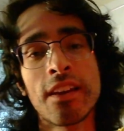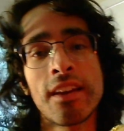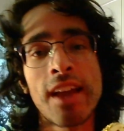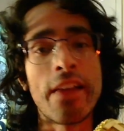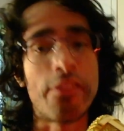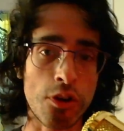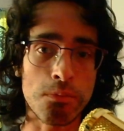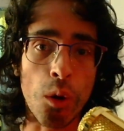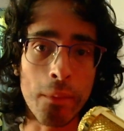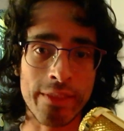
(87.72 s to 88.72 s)
there are
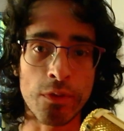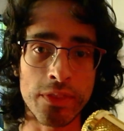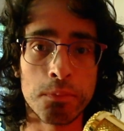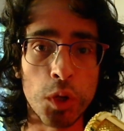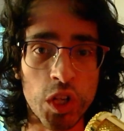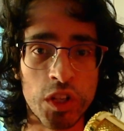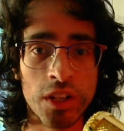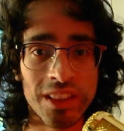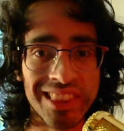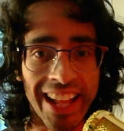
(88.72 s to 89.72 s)
moments when the book
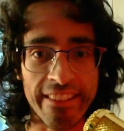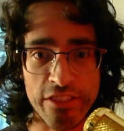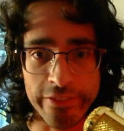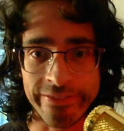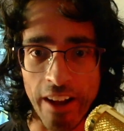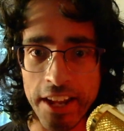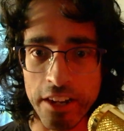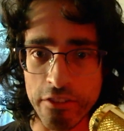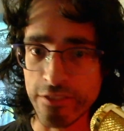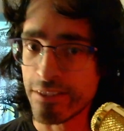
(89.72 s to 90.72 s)
lights the
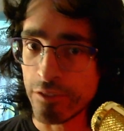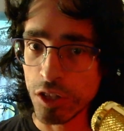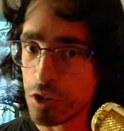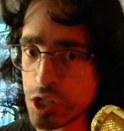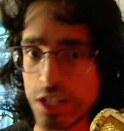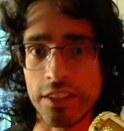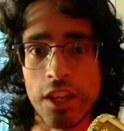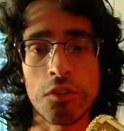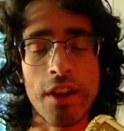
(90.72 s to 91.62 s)
fires of revolution in you.